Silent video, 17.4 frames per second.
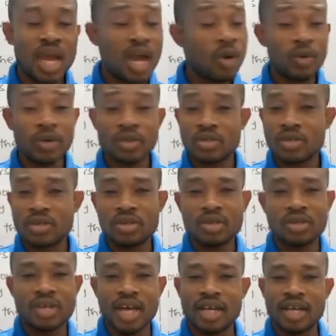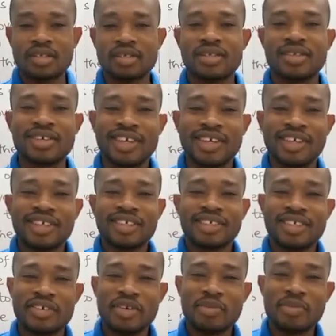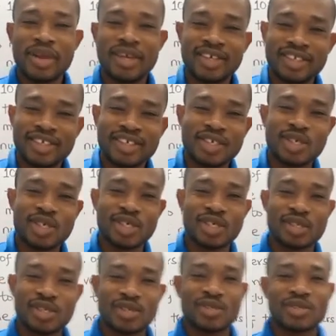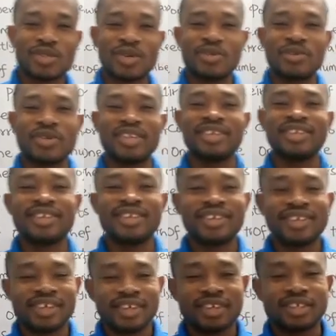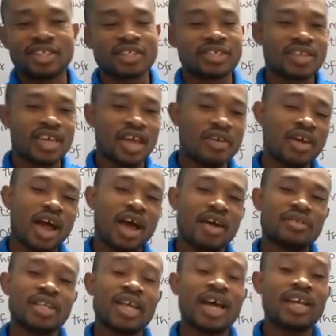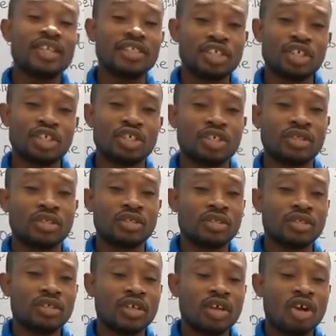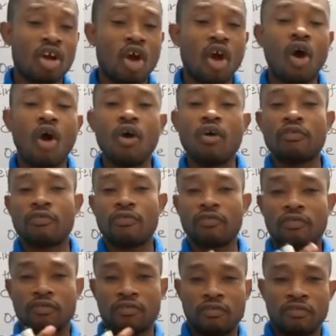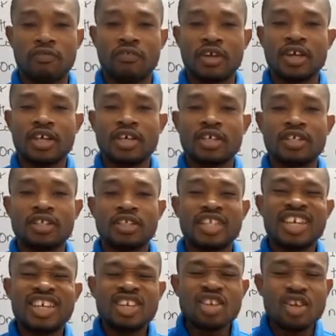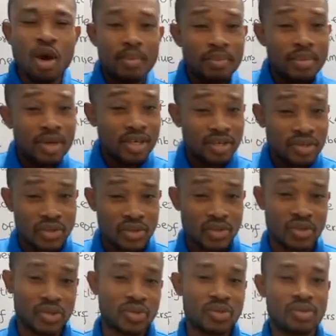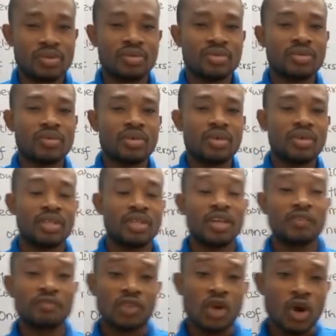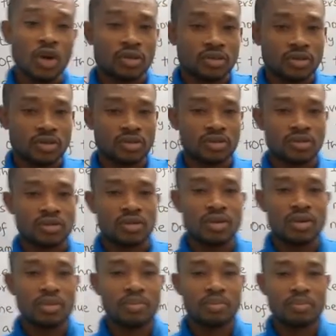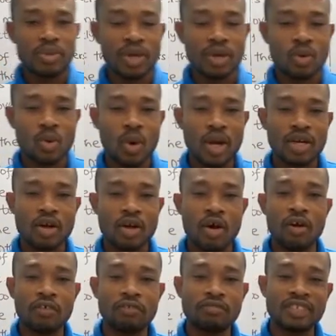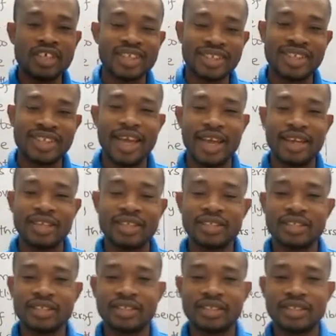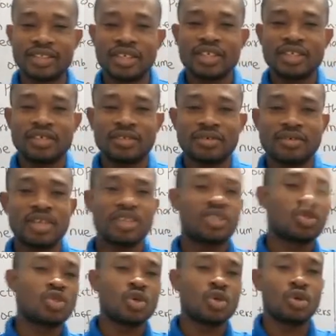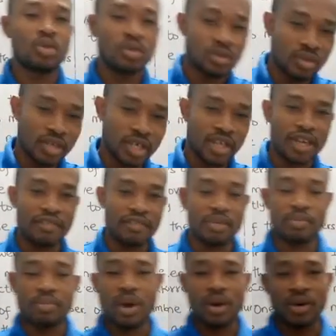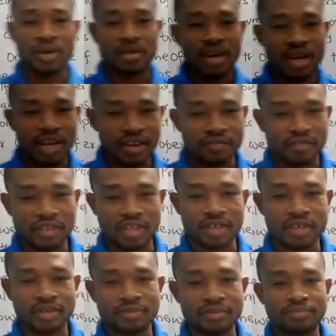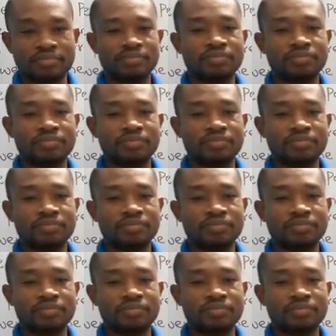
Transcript: And once you do that, the remaining is just theory. Just carry out the addition of the numbers. Then of course, pick one of the 10 raised to the given power you have there.